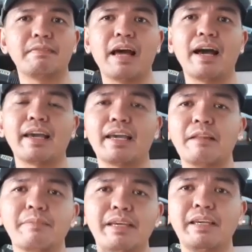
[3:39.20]

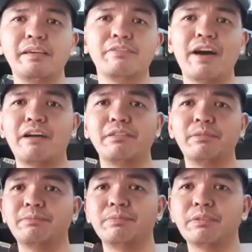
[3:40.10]
can be
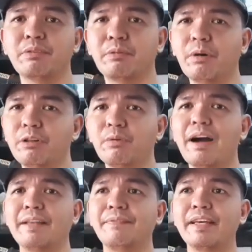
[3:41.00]
found
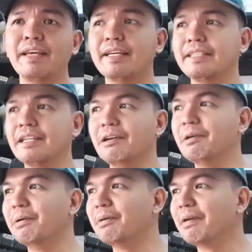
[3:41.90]
worldwide.
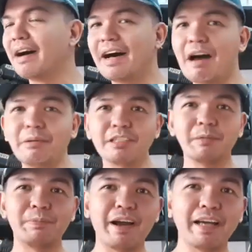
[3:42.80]
So I was
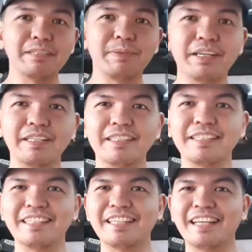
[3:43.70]
surprised
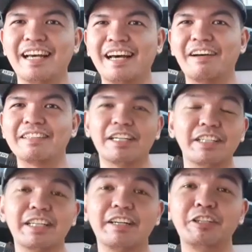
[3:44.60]
because
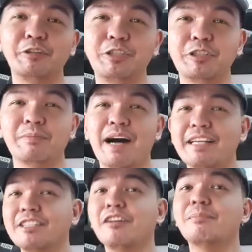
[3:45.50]
searching on YouTube,
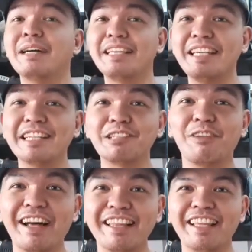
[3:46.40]
I saw Matthias
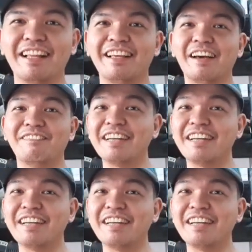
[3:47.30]
Wandel